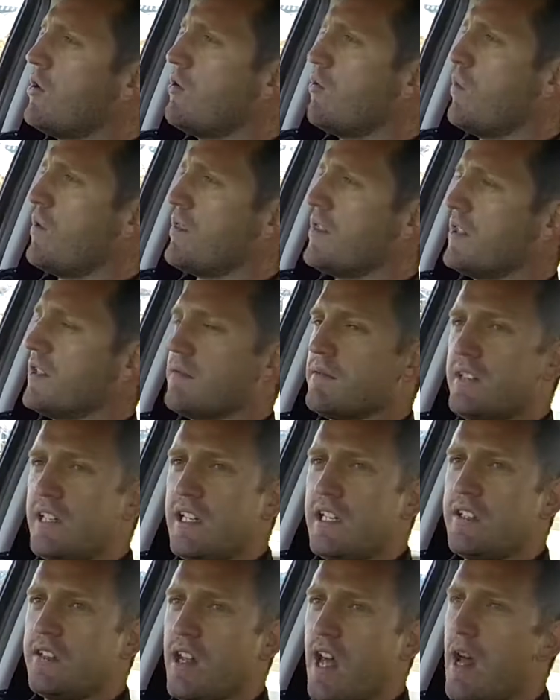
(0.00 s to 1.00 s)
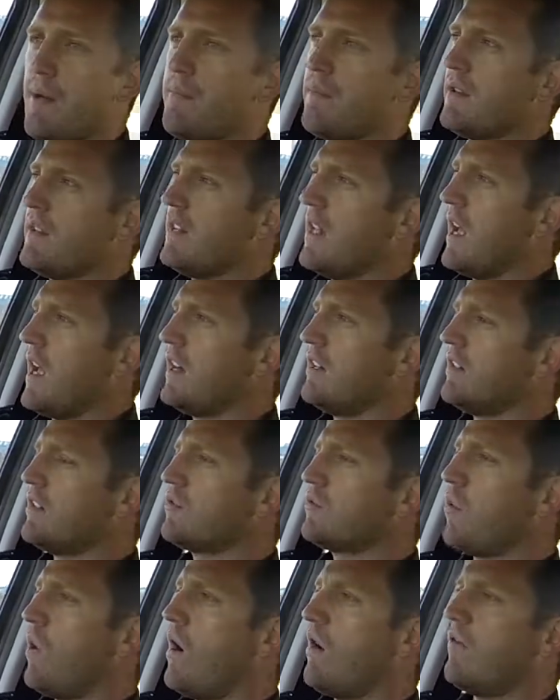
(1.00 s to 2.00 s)
when the seats are up, and
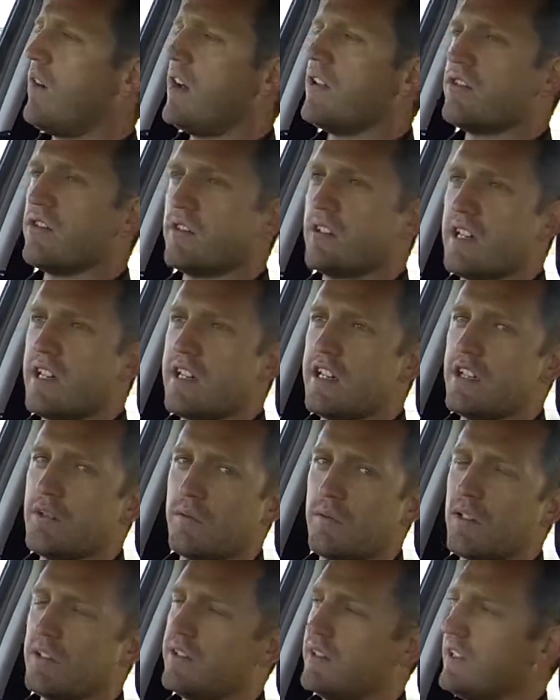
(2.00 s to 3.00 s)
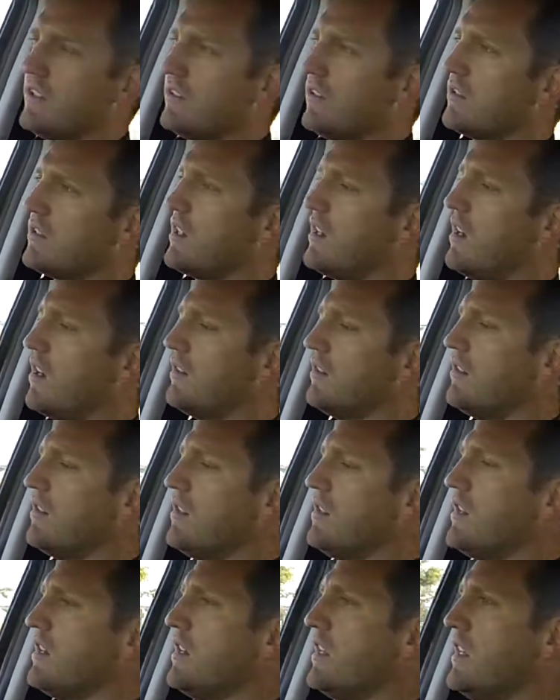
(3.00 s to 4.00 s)
1200 litres when the seats are down,
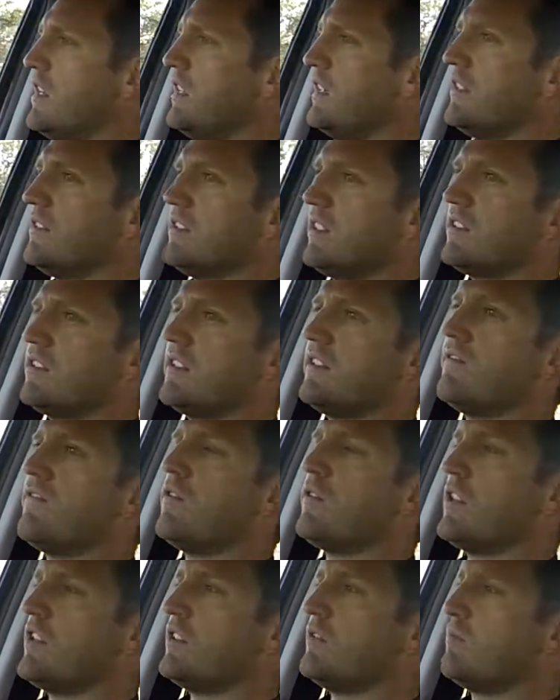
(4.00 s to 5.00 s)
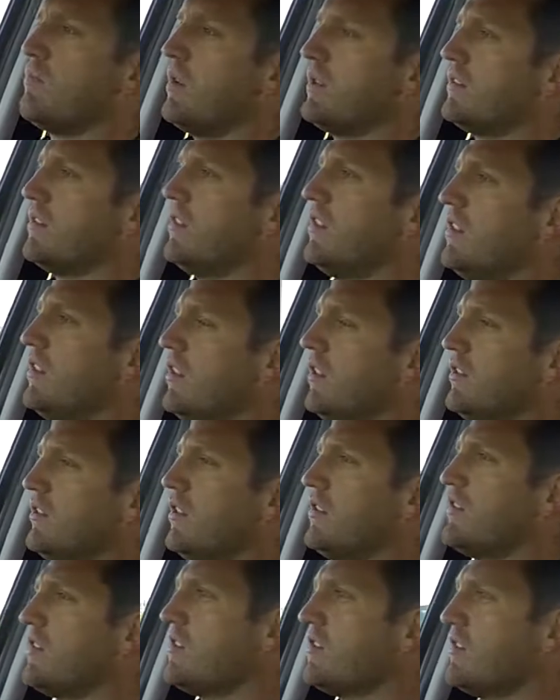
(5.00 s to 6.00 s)
in a 60-40 split. So
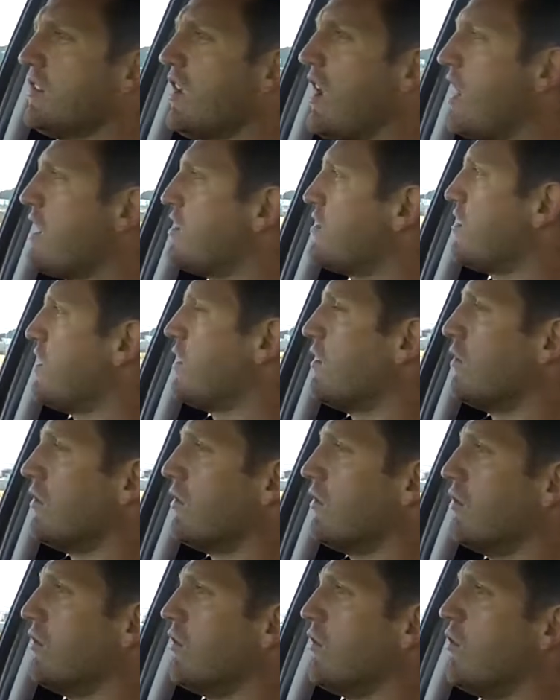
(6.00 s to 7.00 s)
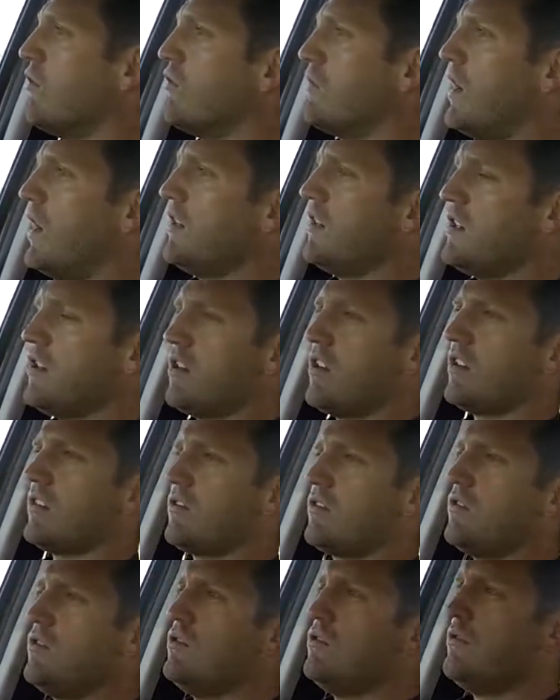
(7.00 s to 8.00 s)
just a general all-rounder. You've got
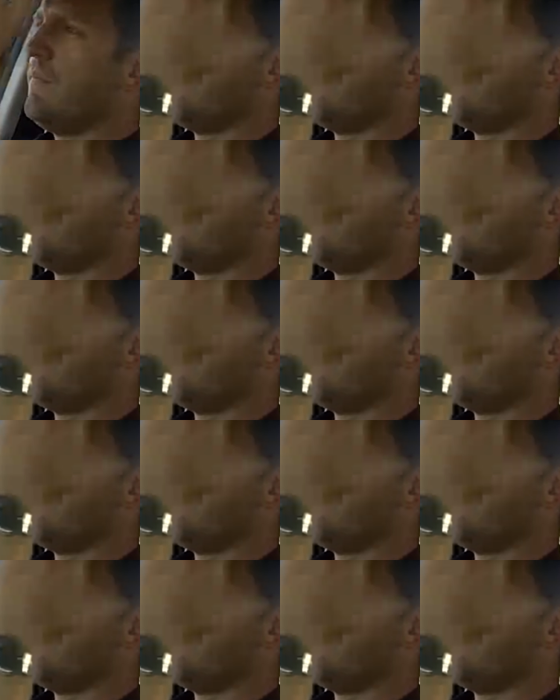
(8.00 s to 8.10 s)
cool